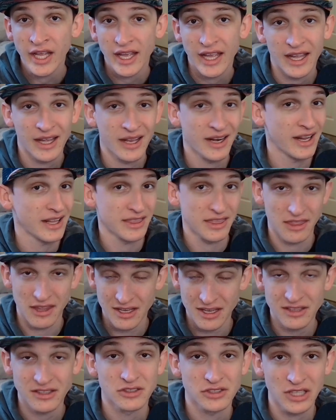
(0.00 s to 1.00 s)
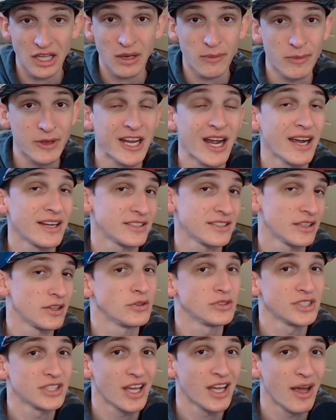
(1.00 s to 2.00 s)
And I think there's going to be guys in
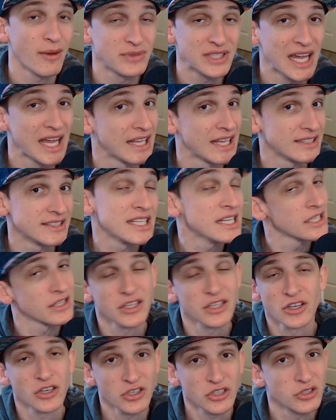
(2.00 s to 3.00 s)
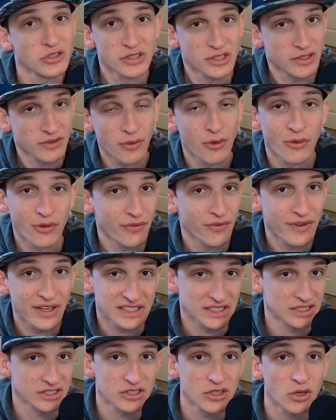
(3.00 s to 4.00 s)
those top 10s that aren't using forward
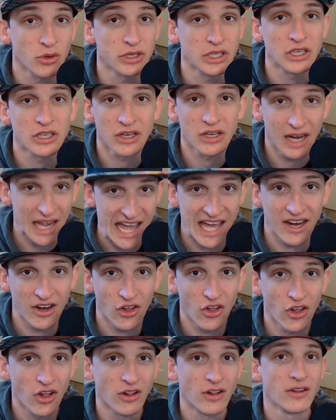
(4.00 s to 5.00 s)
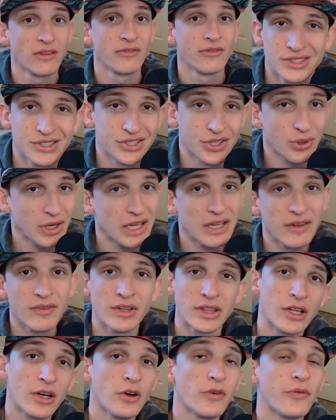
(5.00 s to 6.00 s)
facing sonar at all. So
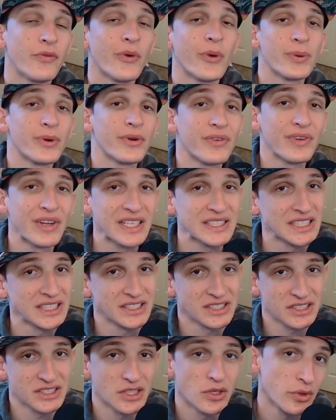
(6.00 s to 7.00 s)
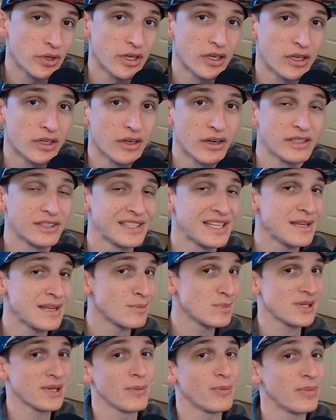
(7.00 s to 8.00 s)
even though forward facing sonar
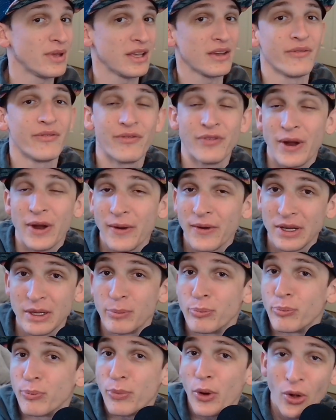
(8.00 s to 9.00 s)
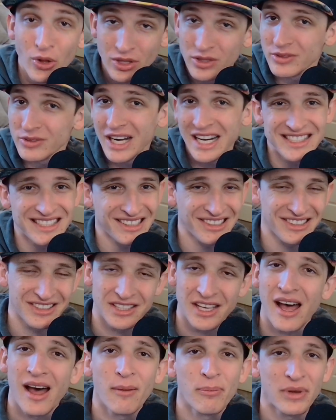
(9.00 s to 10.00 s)
seems to be a very polarizing
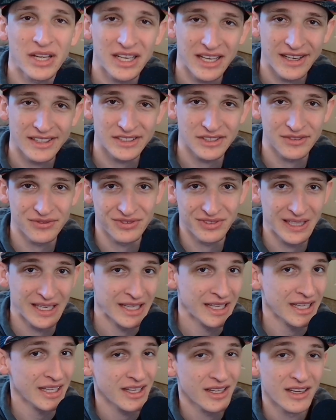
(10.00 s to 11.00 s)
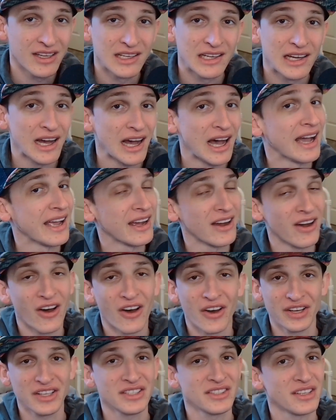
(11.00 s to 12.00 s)
topic as of late, I
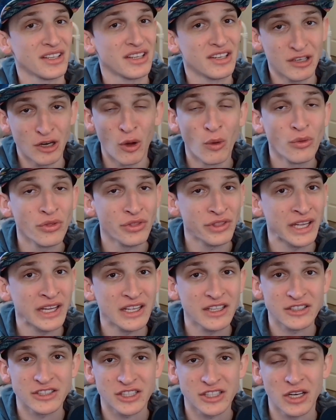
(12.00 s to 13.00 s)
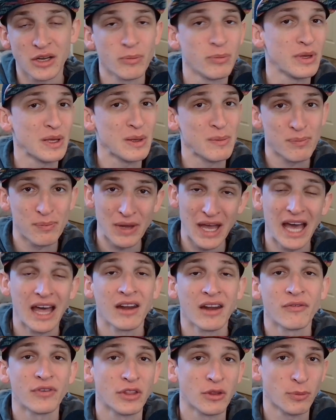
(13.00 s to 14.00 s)
honestly don't think it's going to be
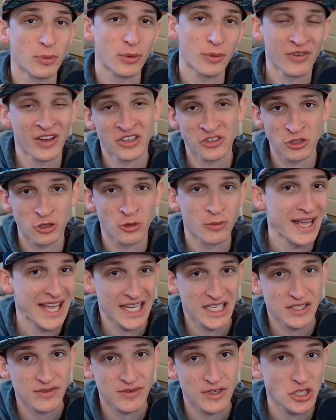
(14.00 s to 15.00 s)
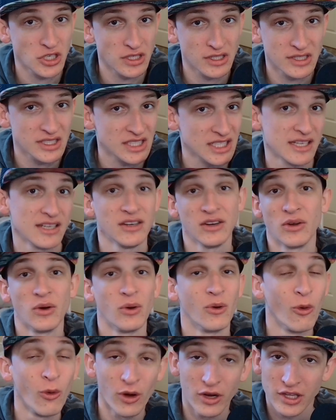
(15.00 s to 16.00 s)
bad for the professional bass fishing scene
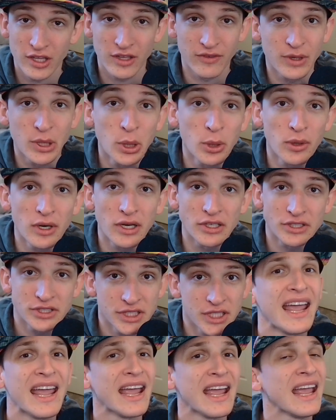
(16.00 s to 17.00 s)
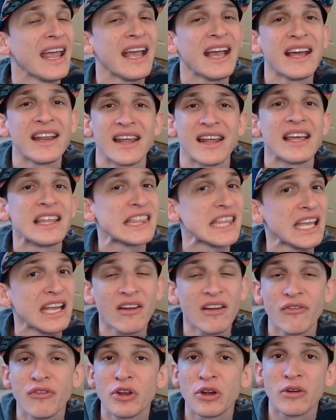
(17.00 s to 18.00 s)
or the viewers. And I think
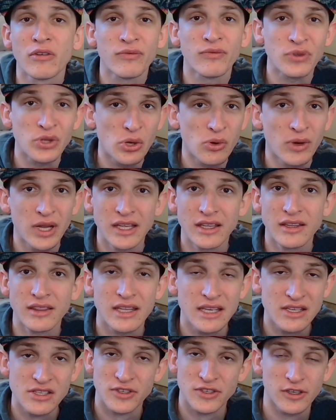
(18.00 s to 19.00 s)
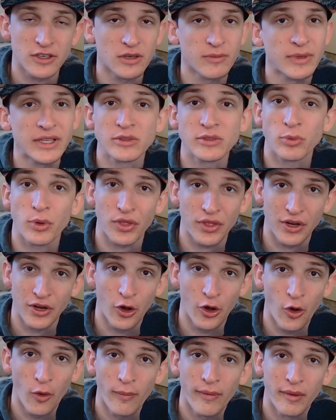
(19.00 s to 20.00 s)
if you're viewing these tournaments with an
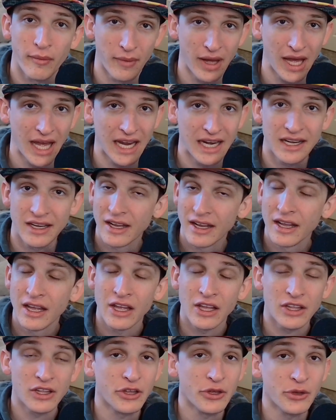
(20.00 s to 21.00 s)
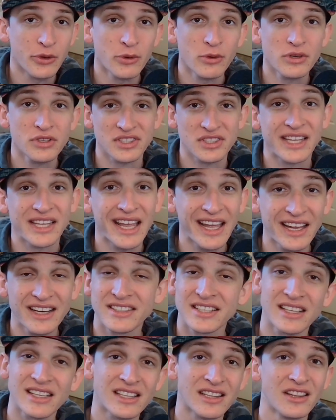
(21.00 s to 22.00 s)
open mind, you stand
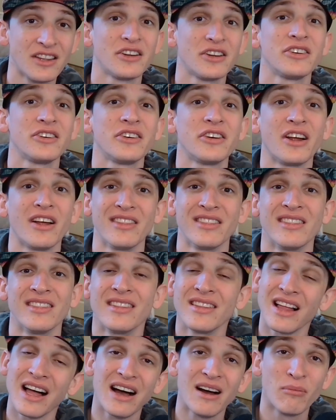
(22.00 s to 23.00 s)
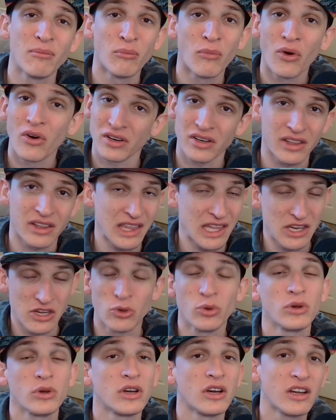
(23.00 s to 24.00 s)
to learn a lot more than
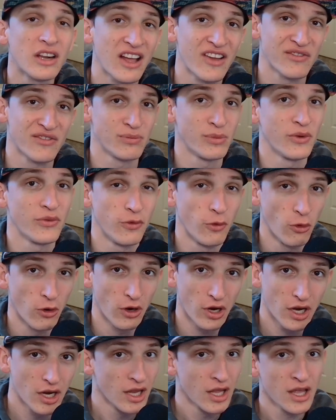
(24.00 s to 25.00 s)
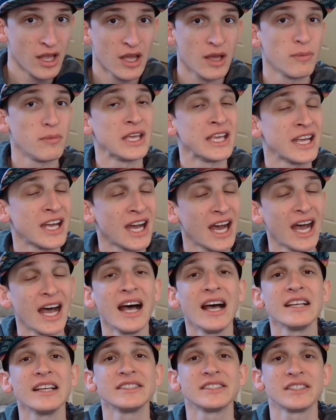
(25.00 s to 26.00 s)
you could have before because